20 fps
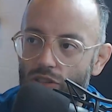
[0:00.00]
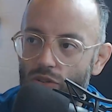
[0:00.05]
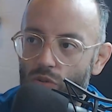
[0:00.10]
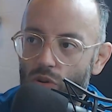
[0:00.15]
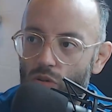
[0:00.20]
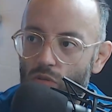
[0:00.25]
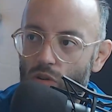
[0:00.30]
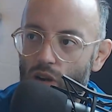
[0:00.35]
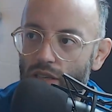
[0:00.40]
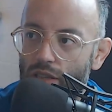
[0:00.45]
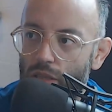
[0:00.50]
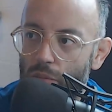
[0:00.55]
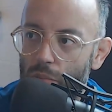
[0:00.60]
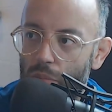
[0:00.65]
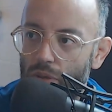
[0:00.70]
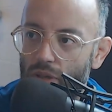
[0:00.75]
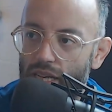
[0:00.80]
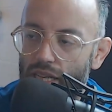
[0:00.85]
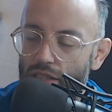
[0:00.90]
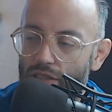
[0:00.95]
who are running the
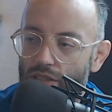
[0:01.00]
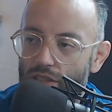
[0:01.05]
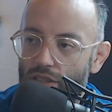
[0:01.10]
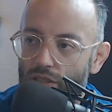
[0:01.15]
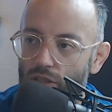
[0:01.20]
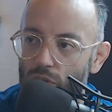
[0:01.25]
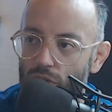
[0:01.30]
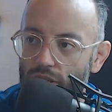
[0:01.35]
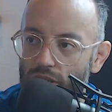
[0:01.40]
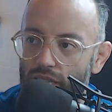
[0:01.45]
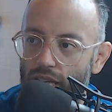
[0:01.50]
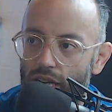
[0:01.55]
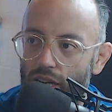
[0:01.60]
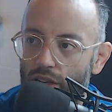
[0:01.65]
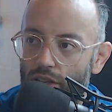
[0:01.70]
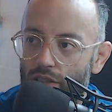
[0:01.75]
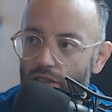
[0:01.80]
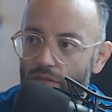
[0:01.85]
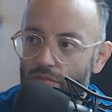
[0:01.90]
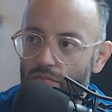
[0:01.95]
place, who are
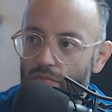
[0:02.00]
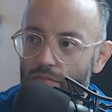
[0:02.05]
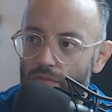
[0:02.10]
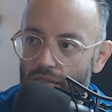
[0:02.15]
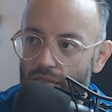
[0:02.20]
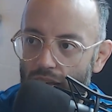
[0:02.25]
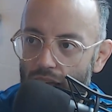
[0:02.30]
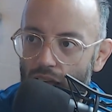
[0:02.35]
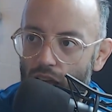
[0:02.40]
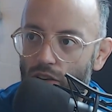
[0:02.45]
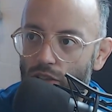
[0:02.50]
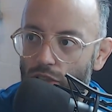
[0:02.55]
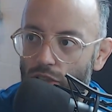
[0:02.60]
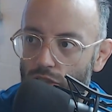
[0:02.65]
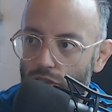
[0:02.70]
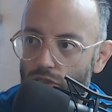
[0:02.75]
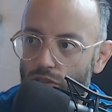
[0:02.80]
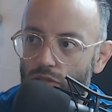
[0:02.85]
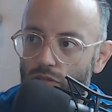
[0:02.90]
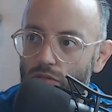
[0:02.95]
there now,
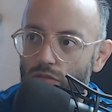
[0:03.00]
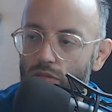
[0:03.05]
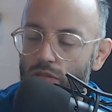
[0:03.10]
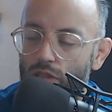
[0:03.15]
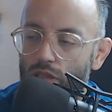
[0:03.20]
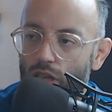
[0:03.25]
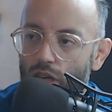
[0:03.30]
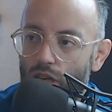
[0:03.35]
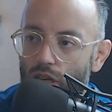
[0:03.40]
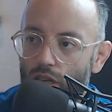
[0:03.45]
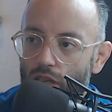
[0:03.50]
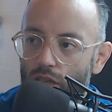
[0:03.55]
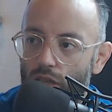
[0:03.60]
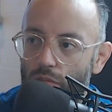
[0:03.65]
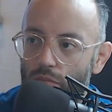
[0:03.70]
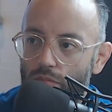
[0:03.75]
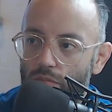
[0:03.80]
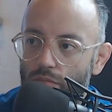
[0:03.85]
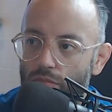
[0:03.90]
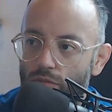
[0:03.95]
you,
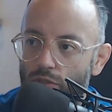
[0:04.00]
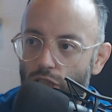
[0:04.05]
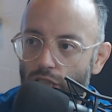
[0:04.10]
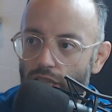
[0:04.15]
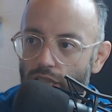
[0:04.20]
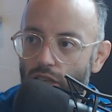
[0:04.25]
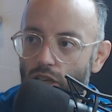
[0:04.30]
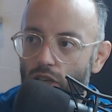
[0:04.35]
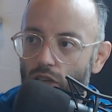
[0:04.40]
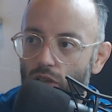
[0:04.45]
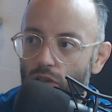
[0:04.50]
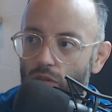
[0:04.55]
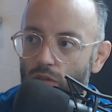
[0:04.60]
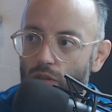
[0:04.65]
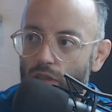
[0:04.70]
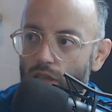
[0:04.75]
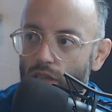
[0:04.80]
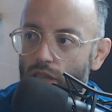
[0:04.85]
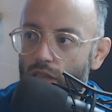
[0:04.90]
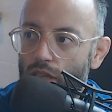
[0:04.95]
Gio,
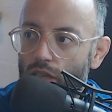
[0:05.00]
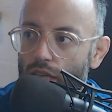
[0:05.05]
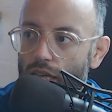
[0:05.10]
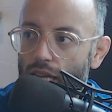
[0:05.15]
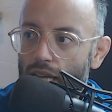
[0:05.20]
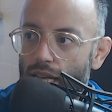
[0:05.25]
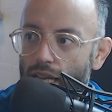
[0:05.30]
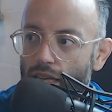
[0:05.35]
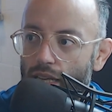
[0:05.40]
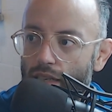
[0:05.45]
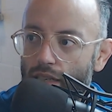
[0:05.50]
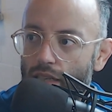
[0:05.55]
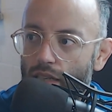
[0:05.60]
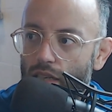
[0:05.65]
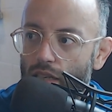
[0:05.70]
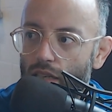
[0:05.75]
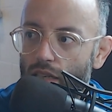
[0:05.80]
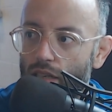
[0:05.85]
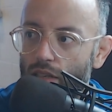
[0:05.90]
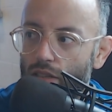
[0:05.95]
and
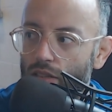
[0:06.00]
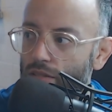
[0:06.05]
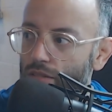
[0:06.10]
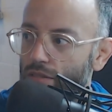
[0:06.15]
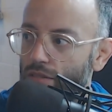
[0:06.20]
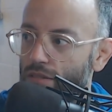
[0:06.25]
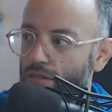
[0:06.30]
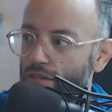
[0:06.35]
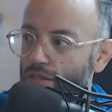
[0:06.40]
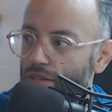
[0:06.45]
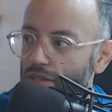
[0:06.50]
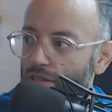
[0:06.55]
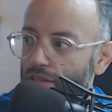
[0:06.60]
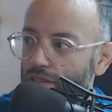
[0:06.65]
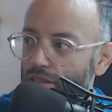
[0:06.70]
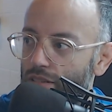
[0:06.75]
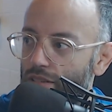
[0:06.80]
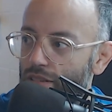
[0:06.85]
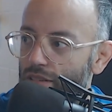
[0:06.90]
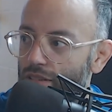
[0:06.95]

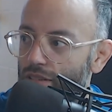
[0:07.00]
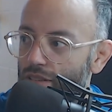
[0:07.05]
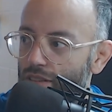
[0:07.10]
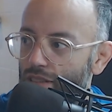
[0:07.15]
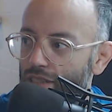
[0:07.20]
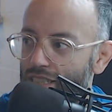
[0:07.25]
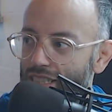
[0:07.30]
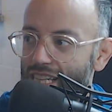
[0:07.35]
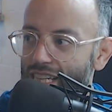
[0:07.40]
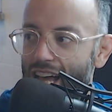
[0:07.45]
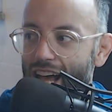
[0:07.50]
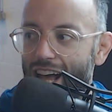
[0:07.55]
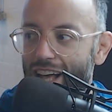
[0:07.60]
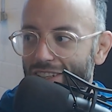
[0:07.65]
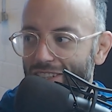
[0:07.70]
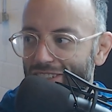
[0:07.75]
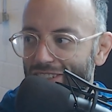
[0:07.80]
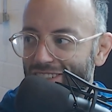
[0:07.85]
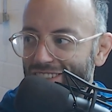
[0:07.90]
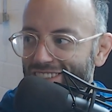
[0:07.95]
Tyler.